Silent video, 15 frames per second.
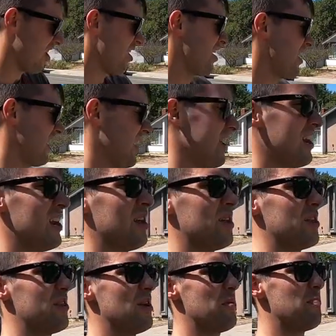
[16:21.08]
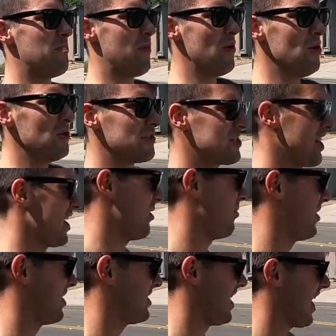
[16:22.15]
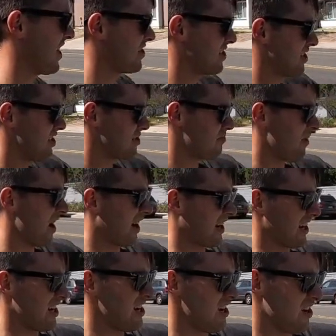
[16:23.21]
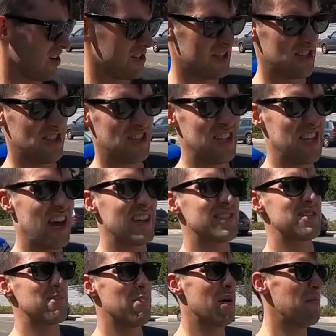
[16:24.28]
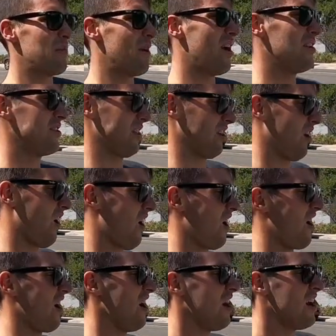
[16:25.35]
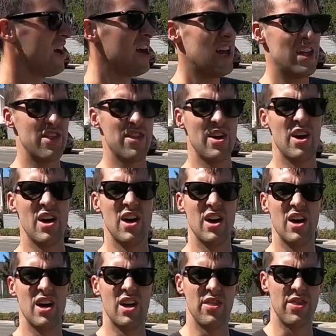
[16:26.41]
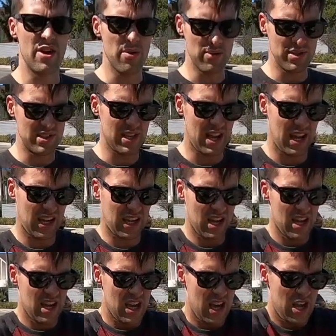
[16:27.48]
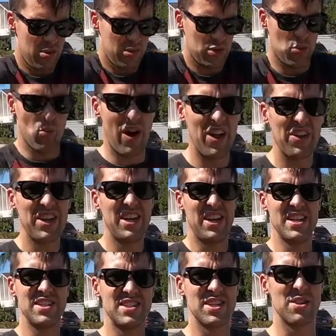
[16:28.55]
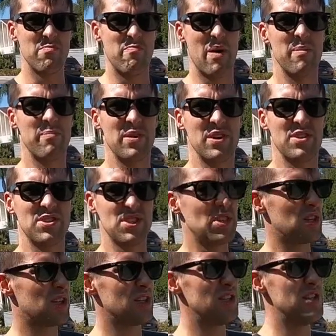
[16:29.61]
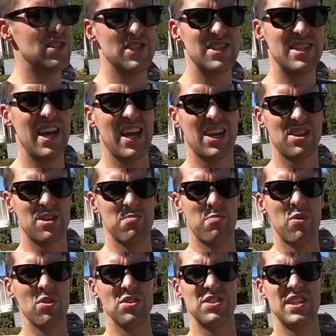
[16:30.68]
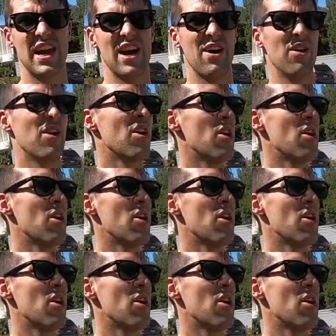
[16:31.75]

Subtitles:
on it, the bolts that it would attach to this bracket here, essentially attached the bumper onto the car. There was like, it was welded into the bumper, so you couldn't just take the bolts out.